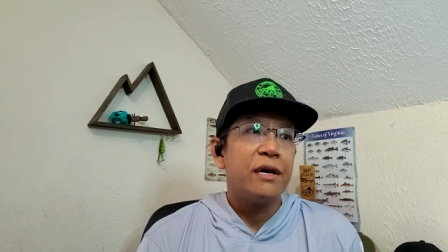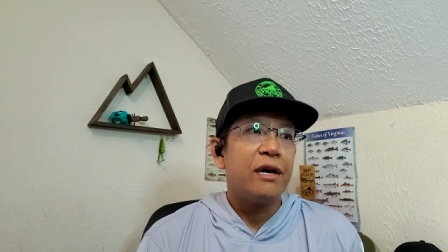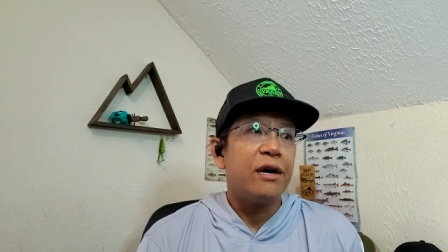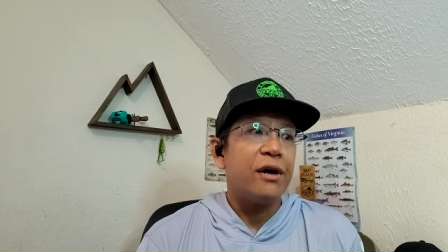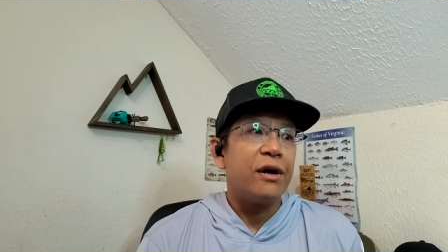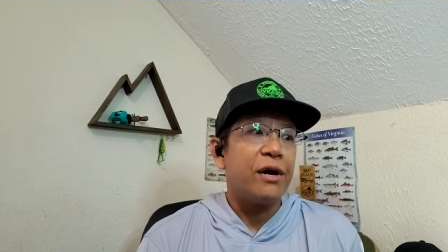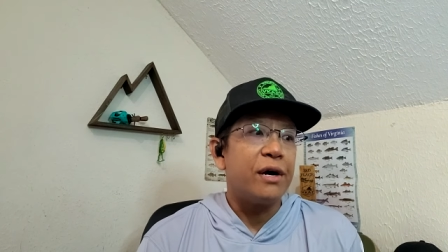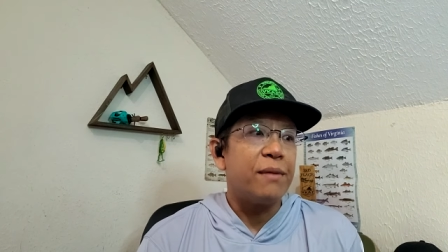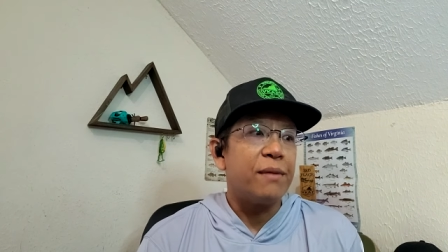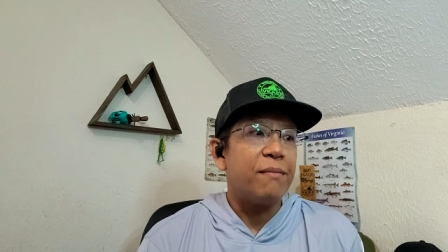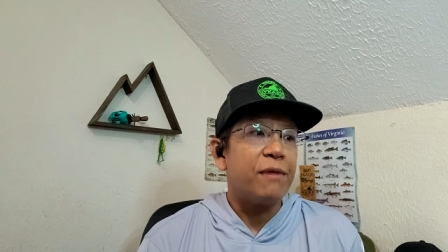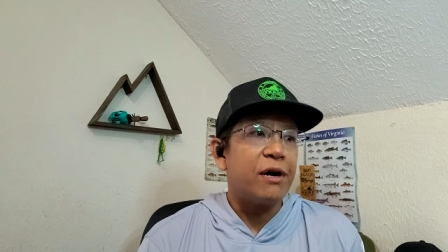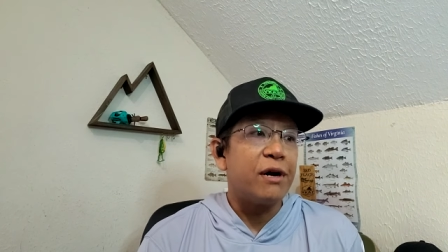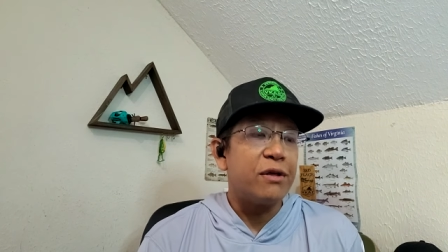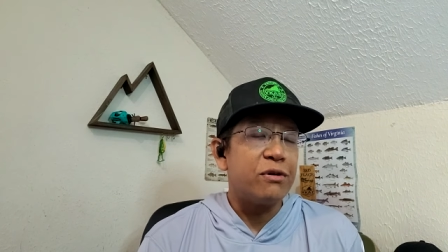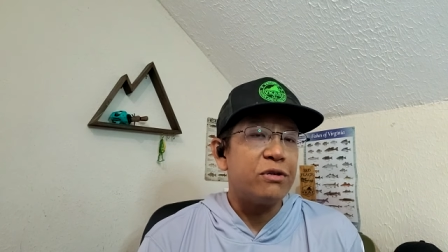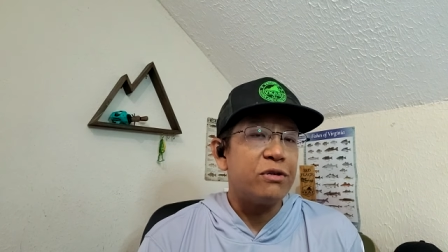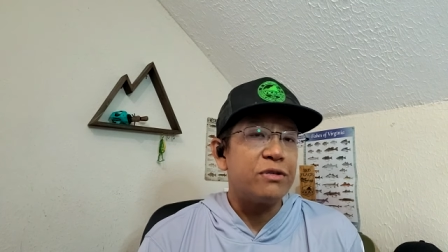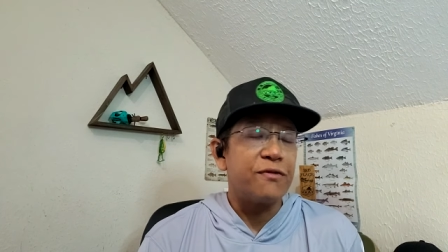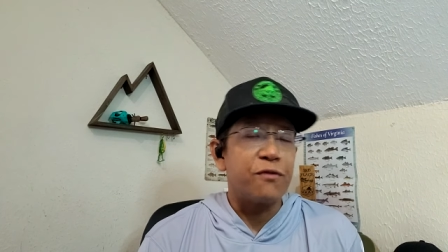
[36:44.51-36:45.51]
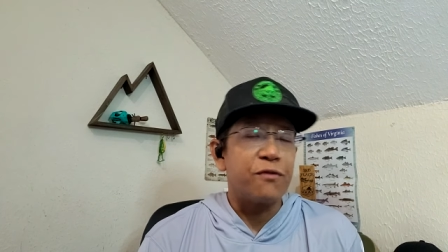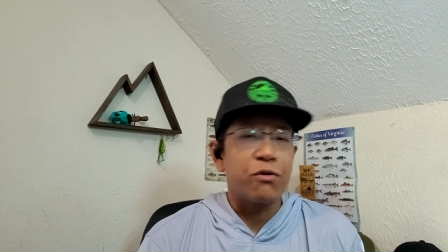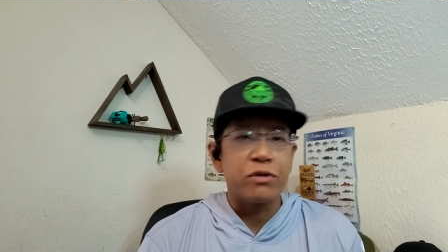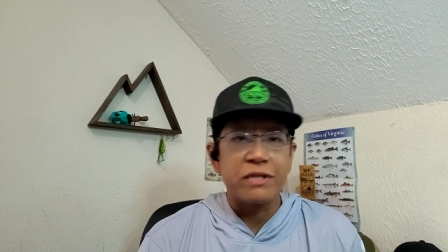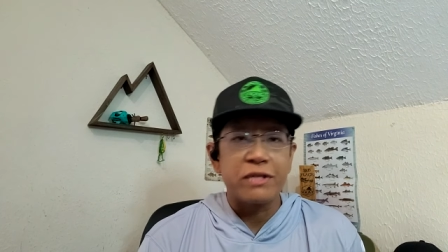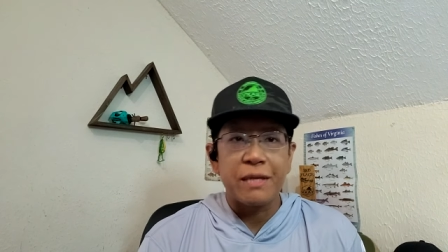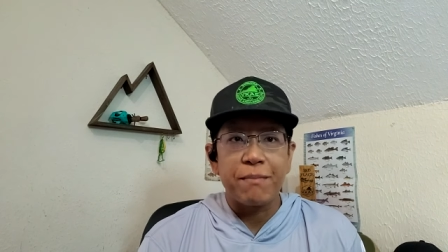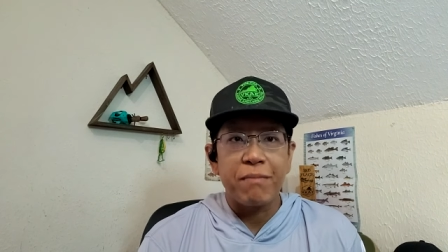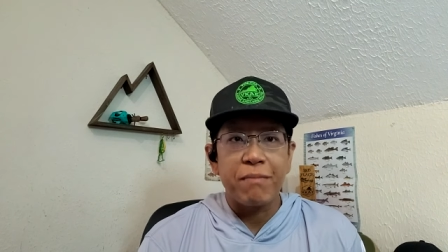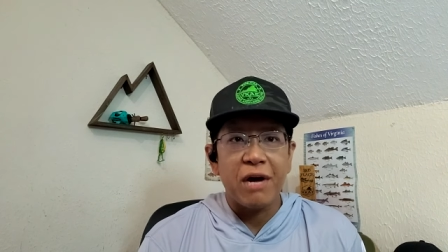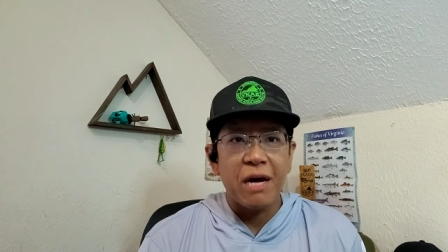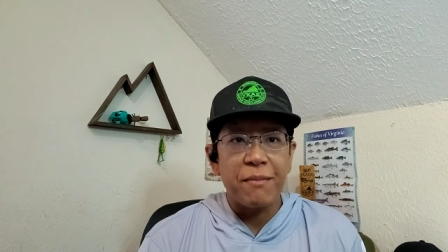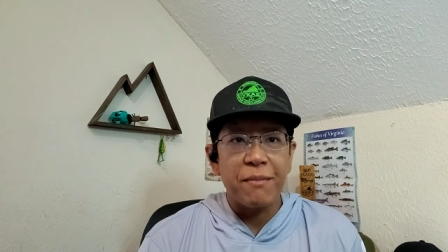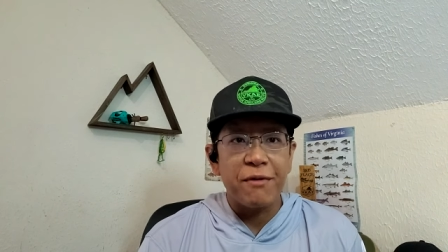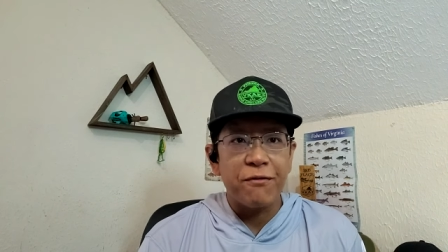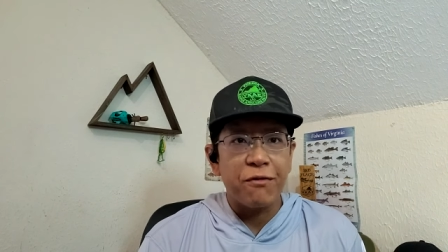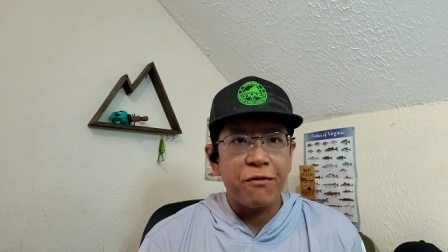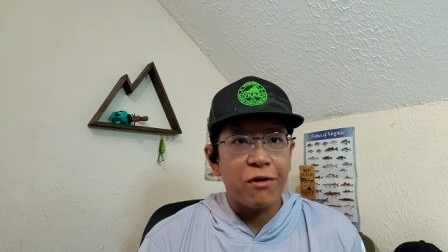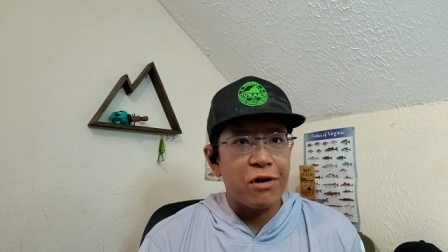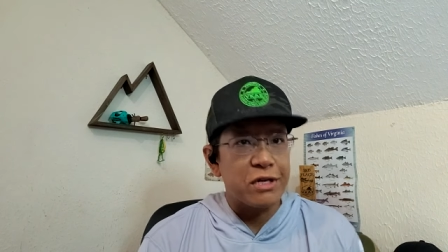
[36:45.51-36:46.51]
Um, others, of course, like
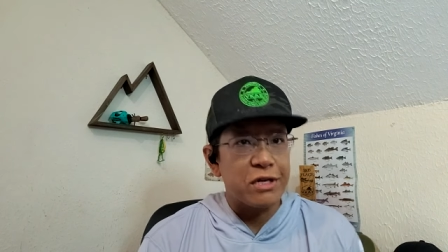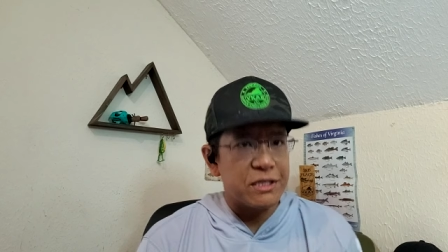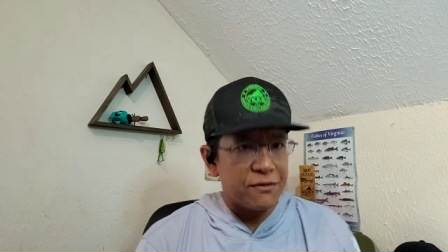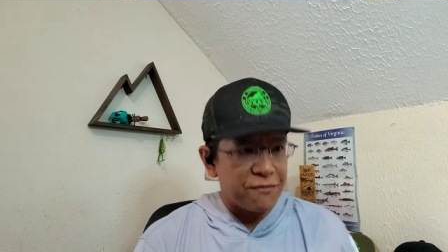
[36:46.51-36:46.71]
popping frogs.